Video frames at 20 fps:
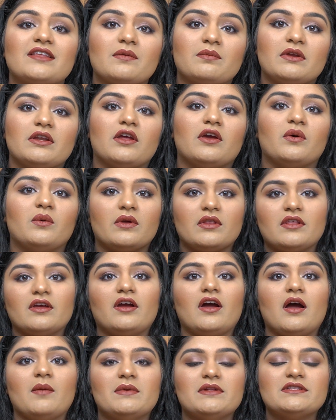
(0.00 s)
let me know in the
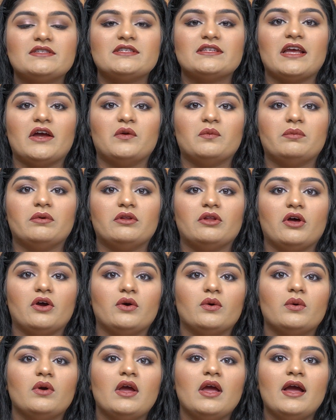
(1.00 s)
comments down
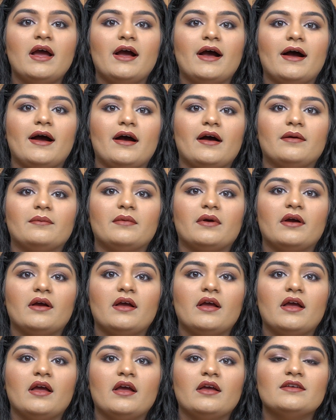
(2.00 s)
below.
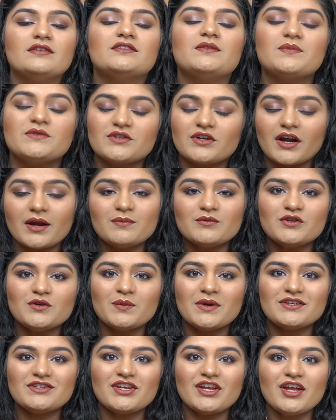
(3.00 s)
Subscribe to
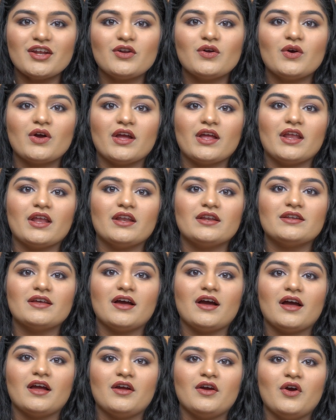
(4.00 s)
my channel, and
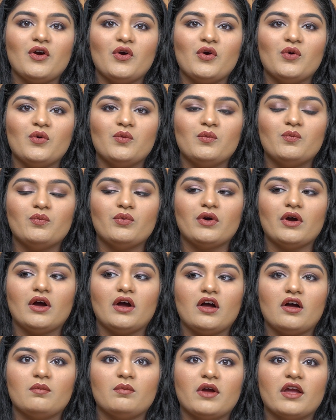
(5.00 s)
I hope
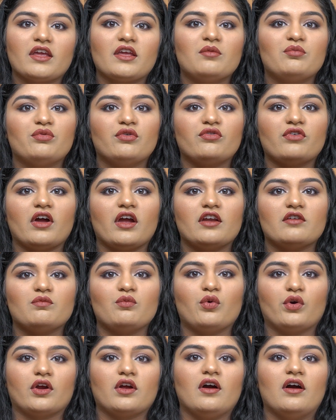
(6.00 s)
I can provide
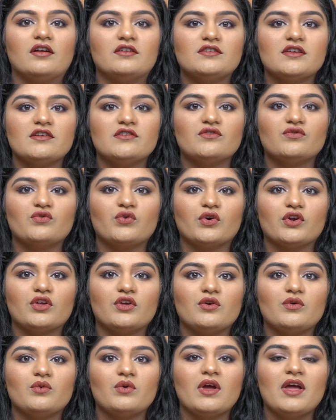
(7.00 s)
more content for
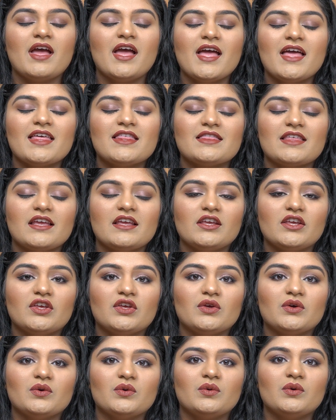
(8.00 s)
you. Thank
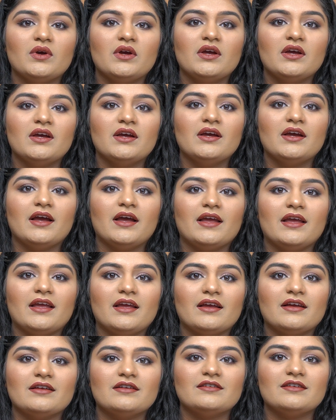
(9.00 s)
you,
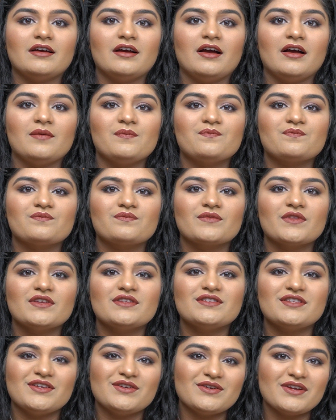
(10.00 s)
and
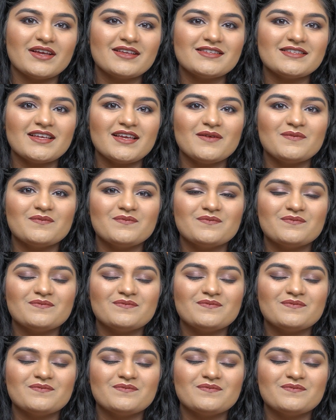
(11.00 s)
see you next time.